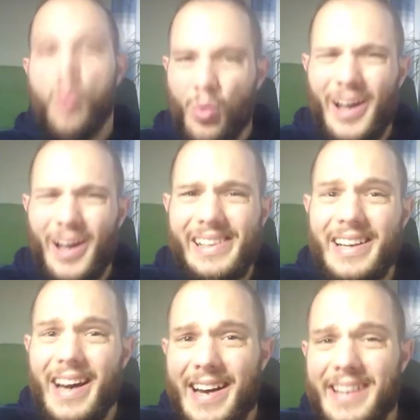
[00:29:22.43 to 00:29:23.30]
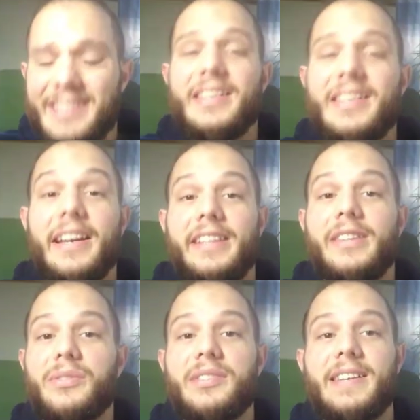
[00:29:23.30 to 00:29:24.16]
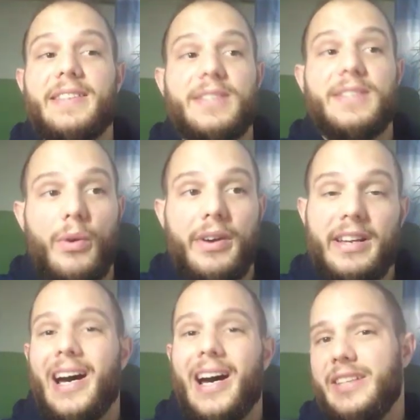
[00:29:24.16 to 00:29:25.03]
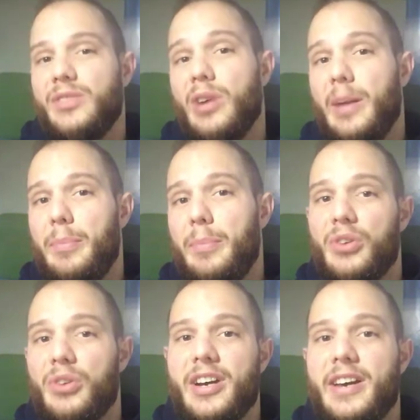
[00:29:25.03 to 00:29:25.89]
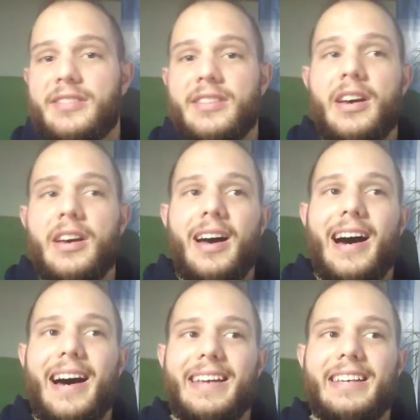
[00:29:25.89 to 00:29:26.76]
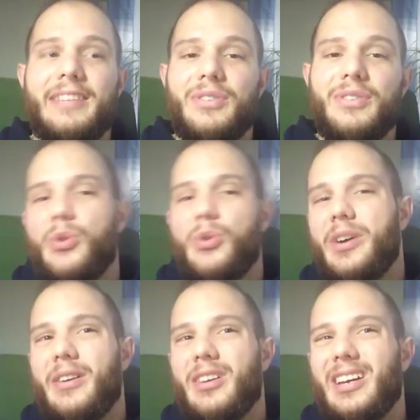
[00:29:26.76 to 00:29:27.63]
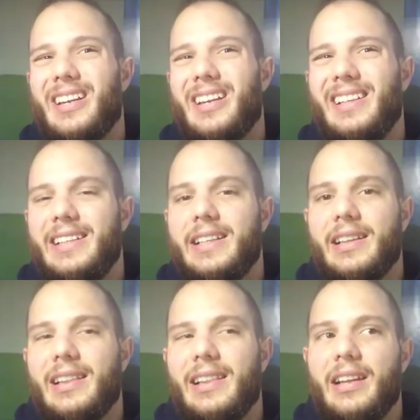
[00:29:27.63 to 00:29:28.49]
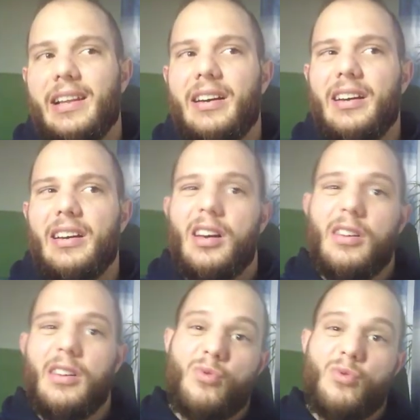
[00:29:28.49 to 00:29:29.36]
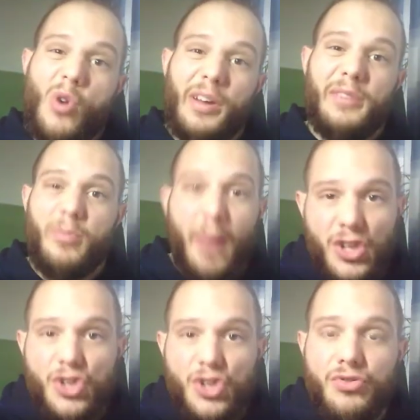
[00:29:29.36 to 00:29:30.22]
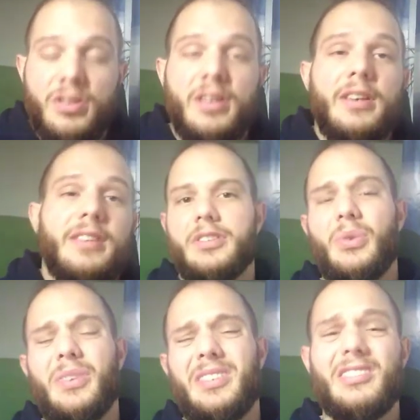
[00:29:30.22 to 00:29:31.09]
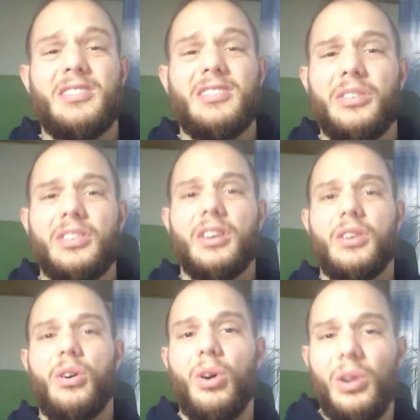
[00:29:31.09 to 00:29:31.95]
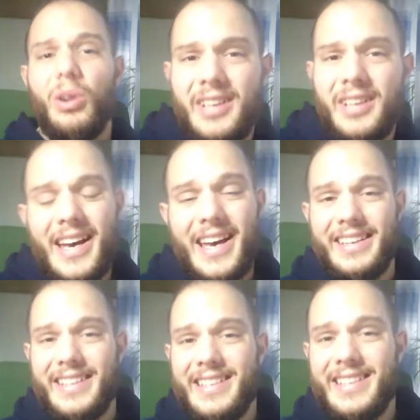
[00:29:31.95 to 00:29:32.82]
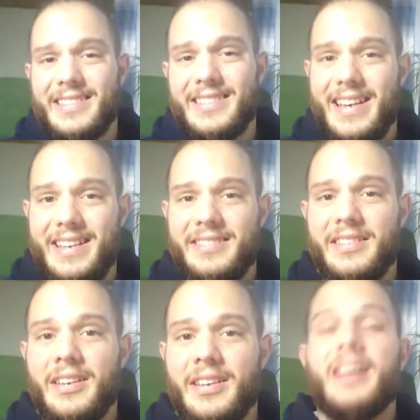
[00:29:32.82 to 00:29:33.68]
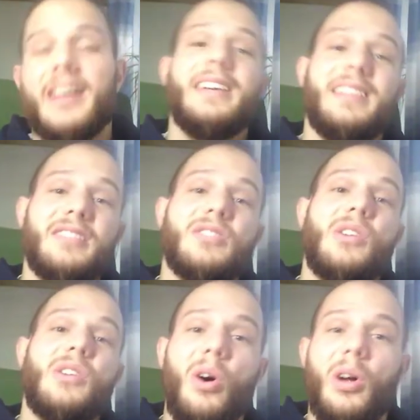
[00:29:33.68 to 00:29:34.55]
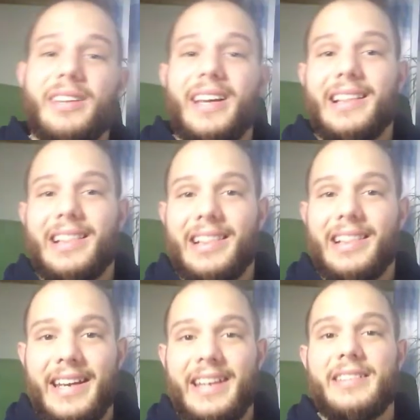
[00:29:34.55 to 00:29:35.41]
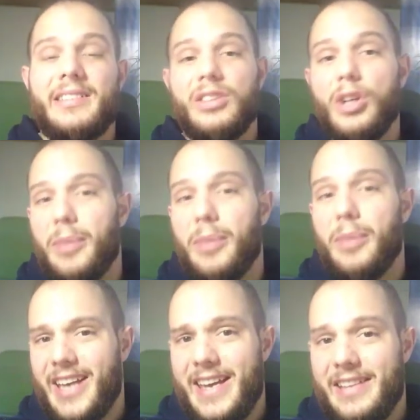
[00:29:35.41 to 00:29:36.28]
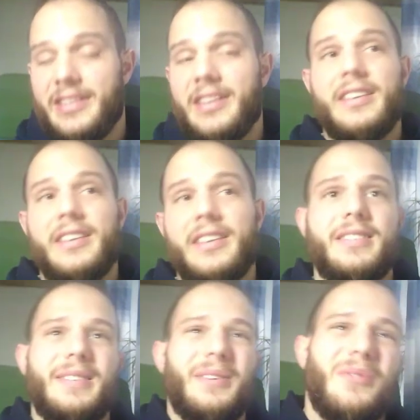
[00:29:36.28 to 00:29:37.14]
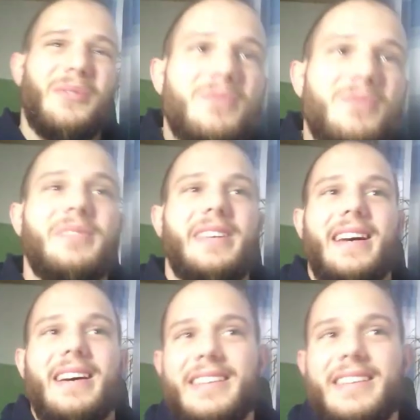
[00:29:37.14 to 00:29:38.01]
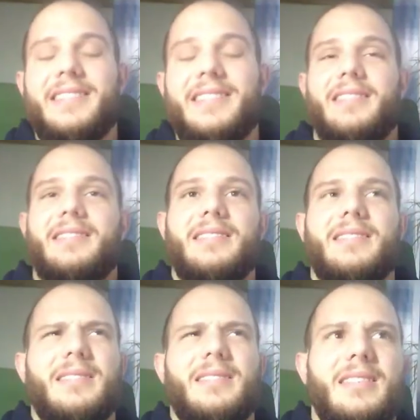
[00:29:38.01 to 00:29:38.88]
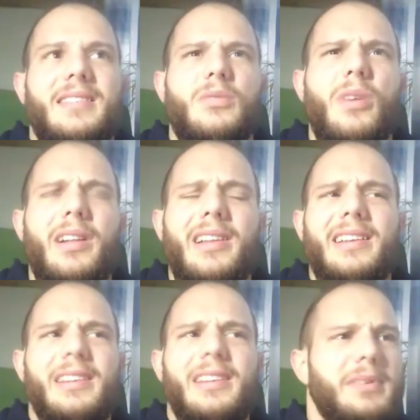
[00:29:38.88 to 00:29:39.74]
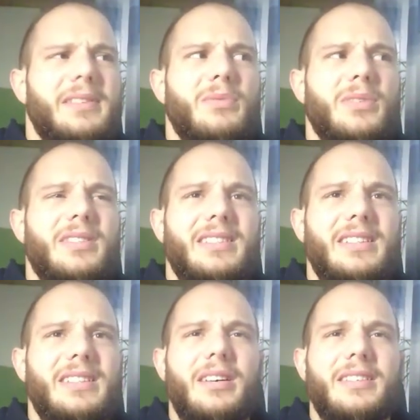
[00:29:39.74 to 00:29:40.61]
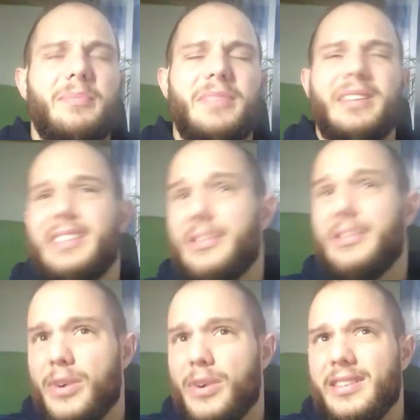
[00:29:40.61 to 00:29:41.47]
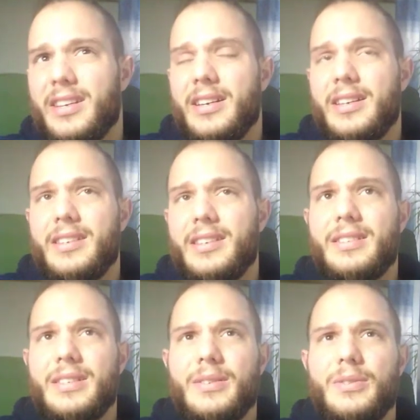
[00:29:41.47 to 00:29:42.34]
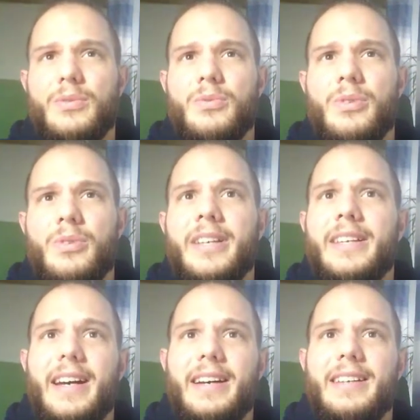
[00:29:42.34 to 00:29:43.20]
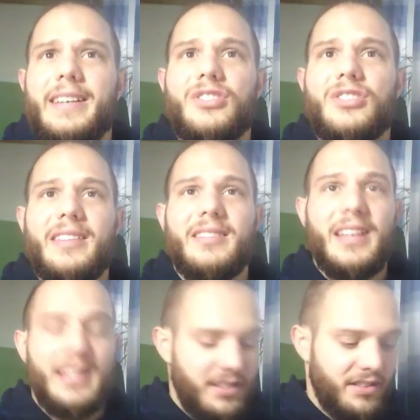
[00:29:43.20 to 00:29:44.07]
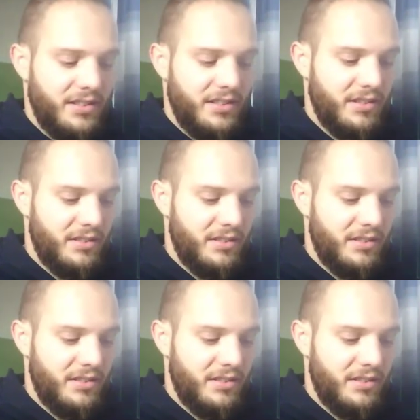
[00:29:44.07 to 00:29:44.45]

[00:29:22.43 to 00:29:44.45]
Well guys, I need to say sorry. I need to apologize. I give you a little wrong information. So it is not called an instance, it is called a linked duplicate. So yeah, instance is as well a little bit something different. So yeah, it's just a